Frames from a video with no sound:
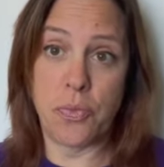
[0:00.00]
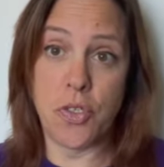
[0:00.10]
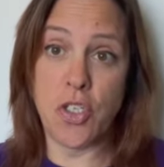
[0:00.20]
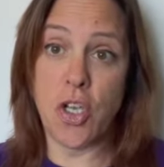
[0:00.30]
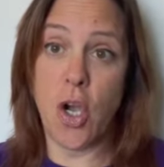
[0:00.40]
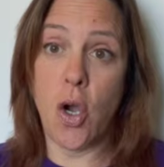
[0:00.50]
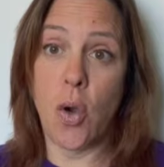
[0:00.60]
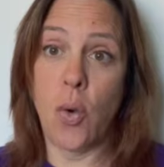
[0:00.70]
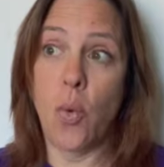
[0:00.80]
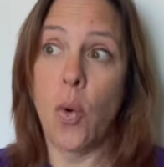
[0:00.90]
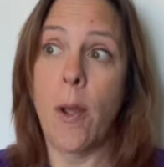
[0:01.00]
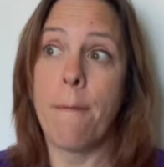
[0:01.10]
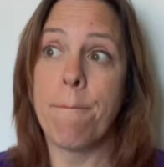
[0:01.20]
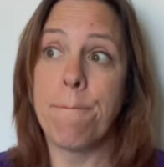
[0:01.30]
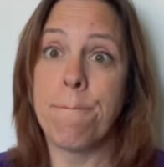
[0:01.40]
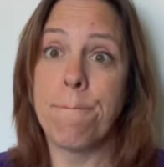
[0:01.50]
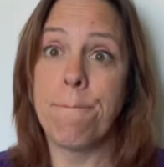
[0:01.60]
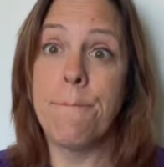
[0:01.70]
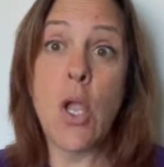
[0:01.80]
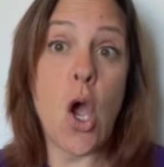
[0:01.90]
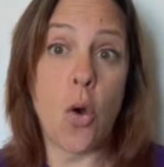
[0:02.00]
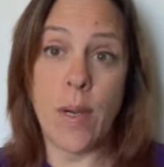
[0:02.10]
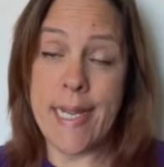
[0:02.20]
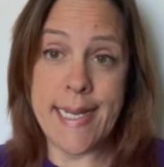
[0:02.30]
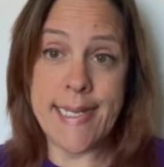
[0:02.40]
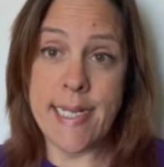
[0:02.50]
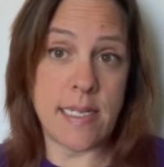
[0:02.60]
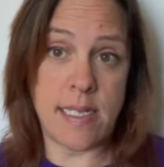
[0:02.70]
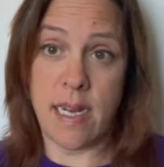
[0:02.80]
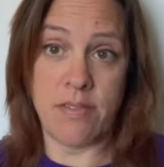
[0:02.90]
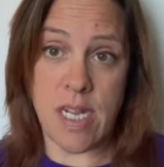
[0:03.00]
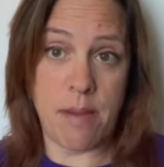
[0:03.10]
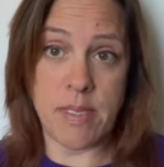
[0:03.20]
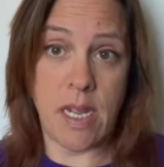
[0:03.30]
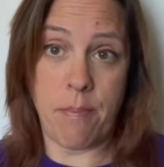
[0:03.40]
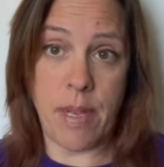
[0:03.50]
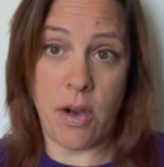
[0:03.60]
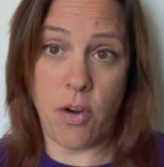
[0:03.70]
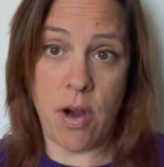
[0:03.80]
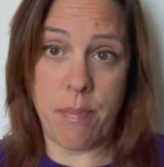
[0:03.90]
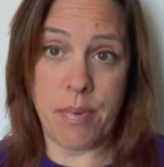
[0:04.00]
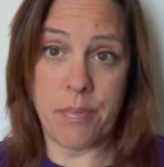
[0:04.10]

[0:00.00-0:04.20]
So no, he doesn't have time to come pick her up.